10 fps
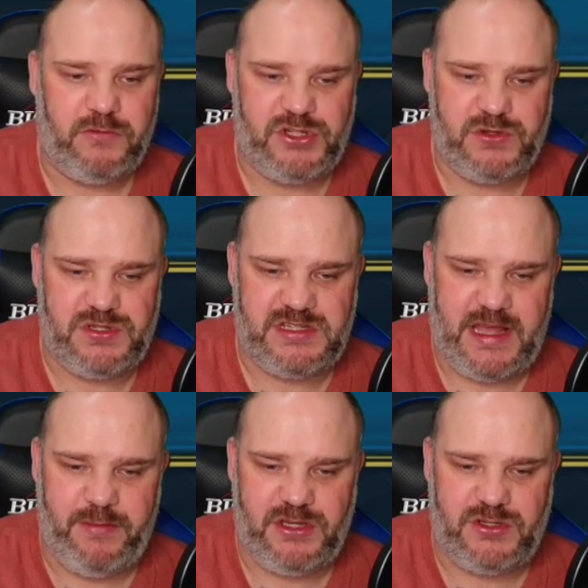Reduces
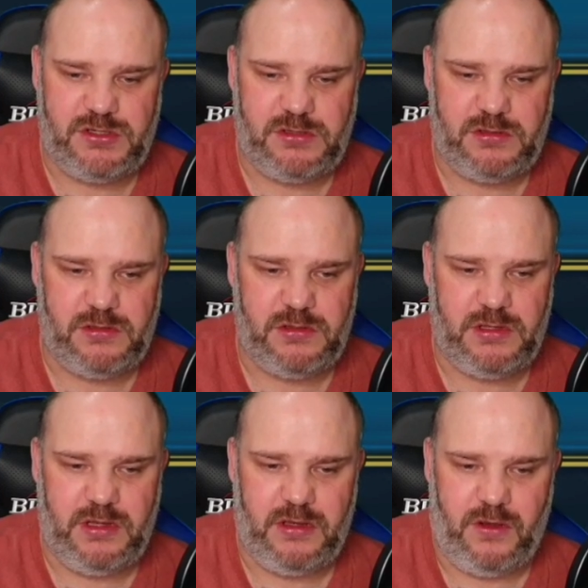damage
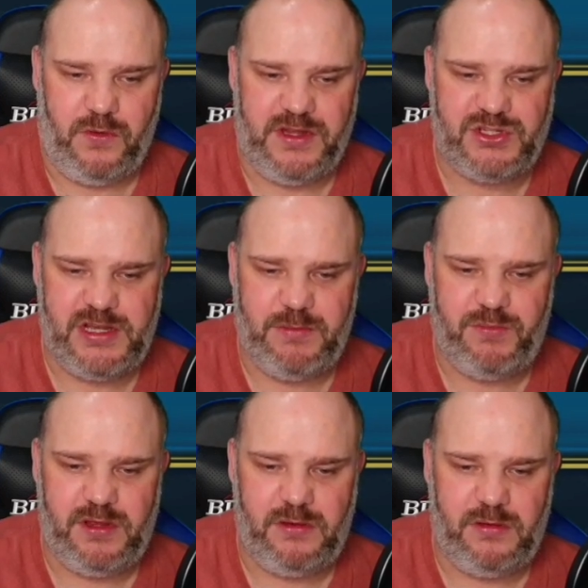on this
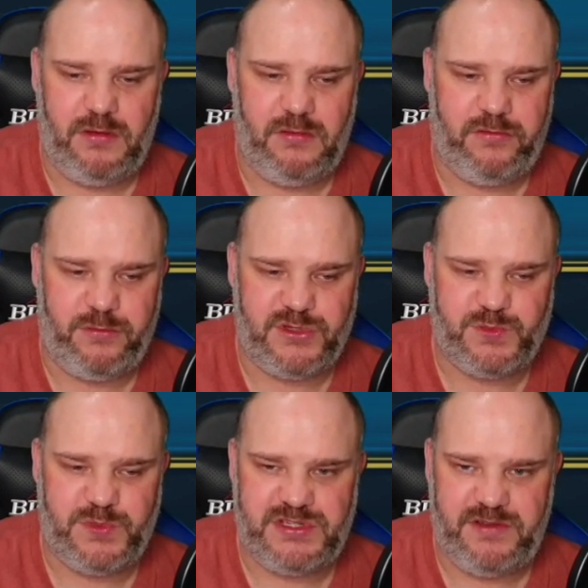champion from a
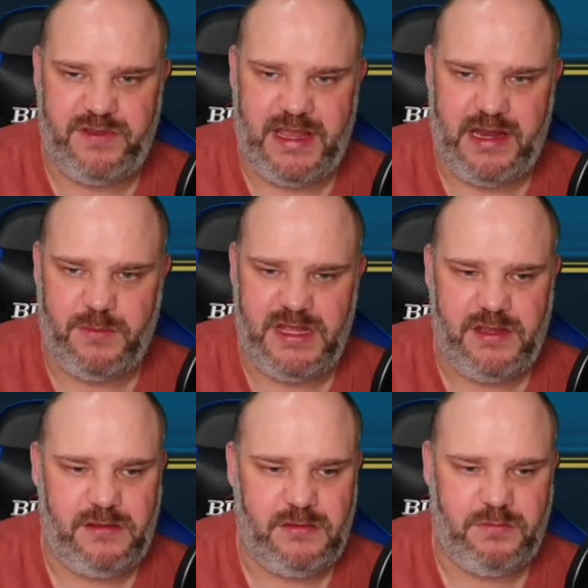specific
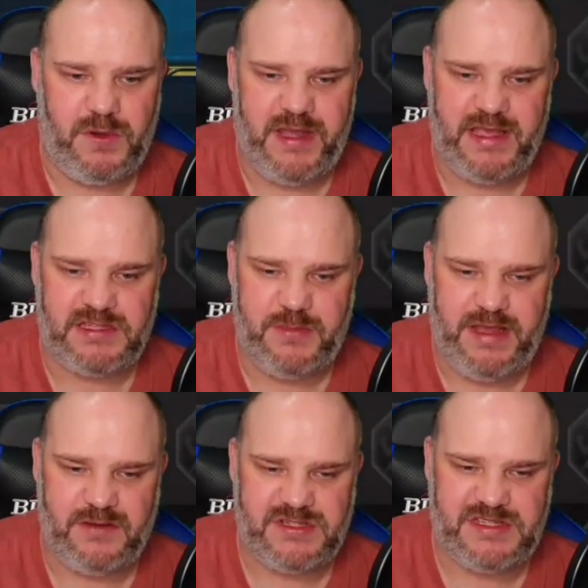enemy by X
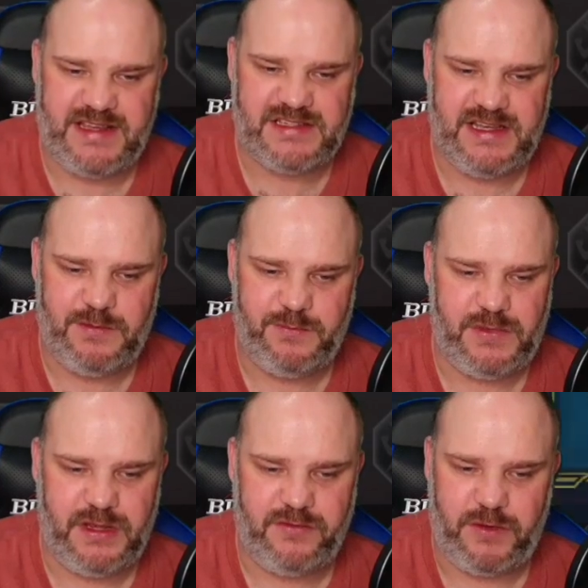amount, stacks up
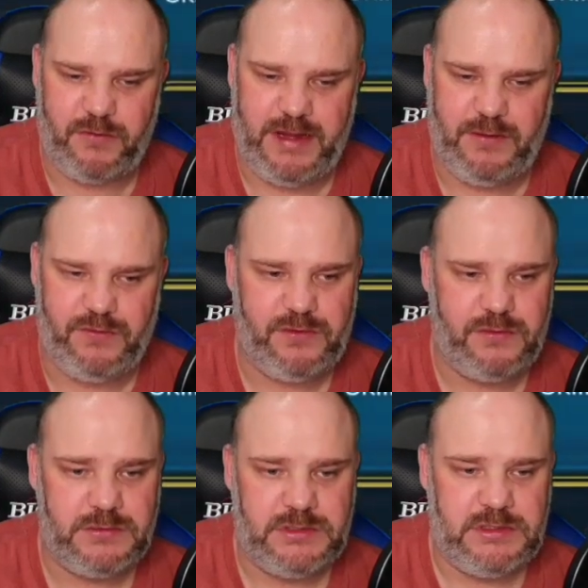over the round,
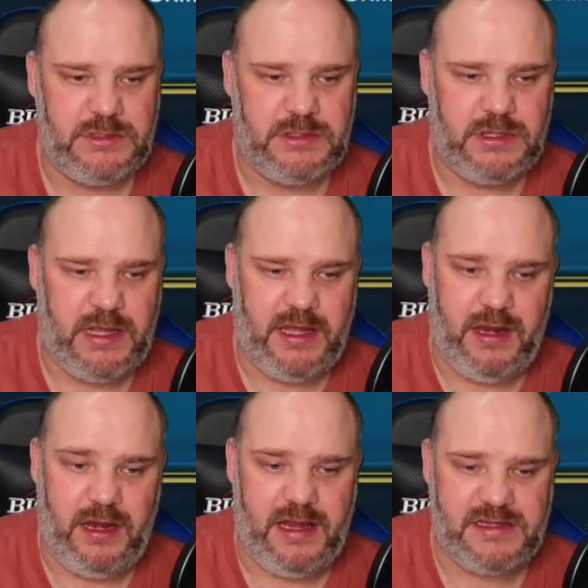
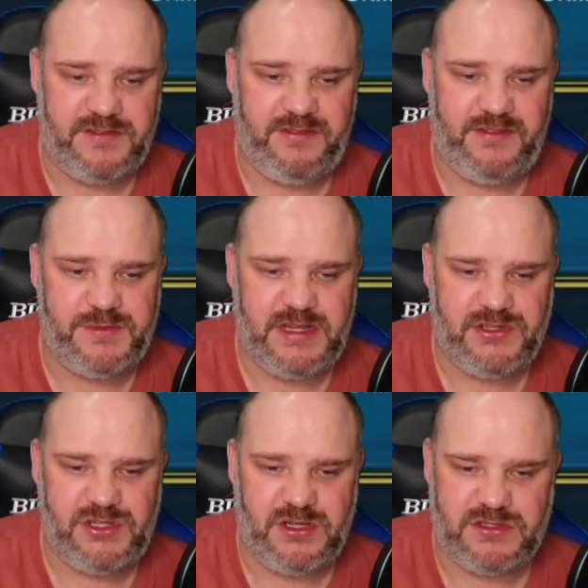and then has a
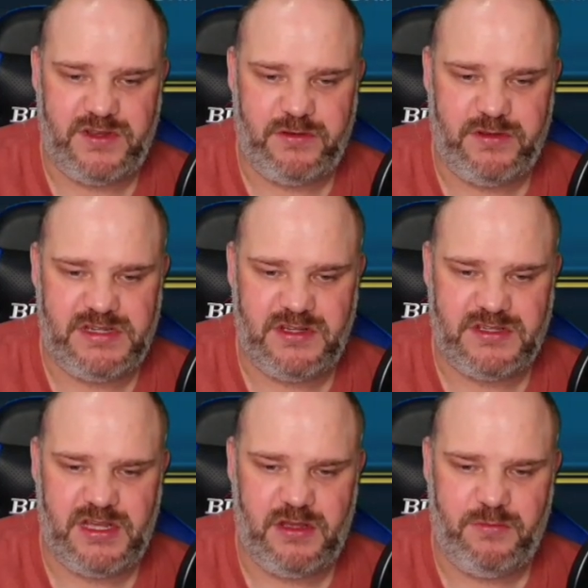50% chance of increasing
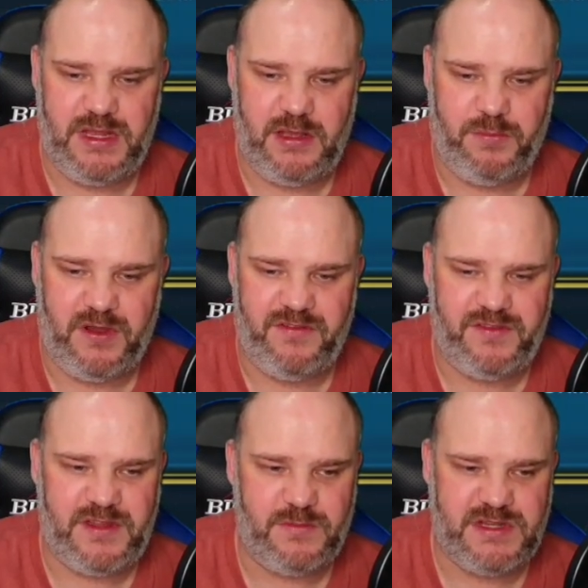the turn meter by
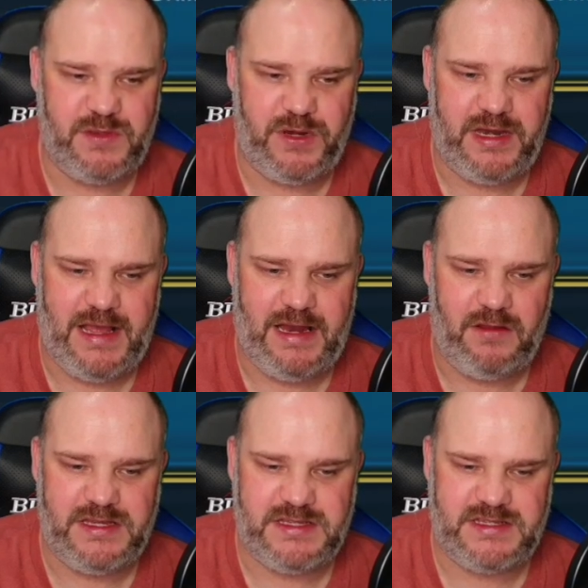15% when
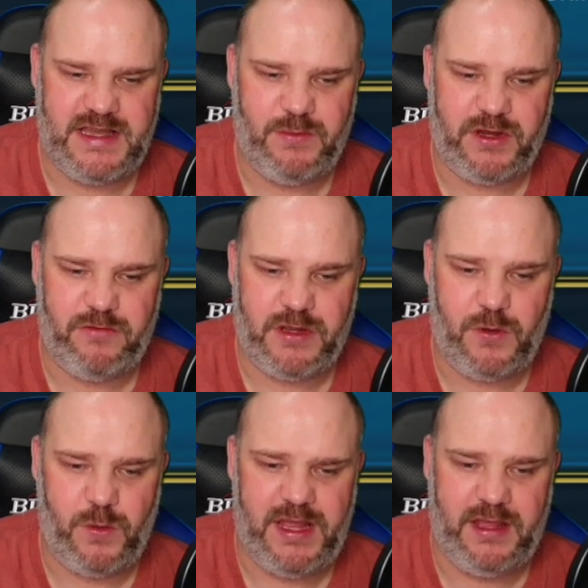ally is attacked with a
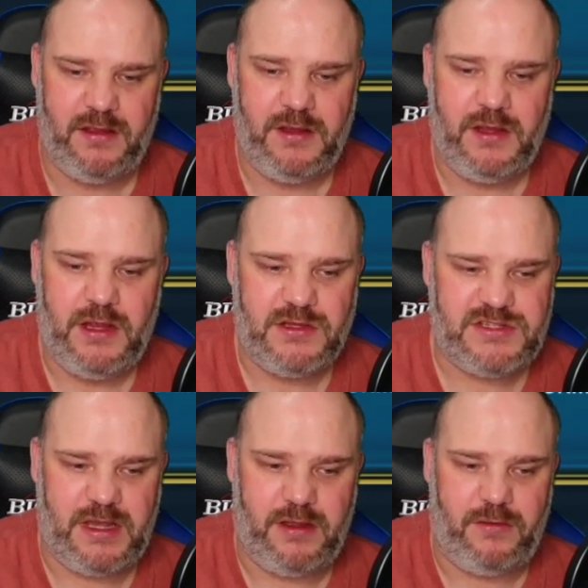critical hit.
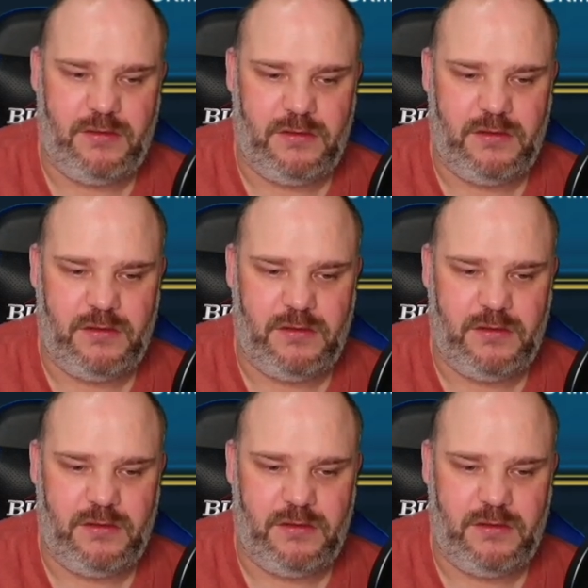So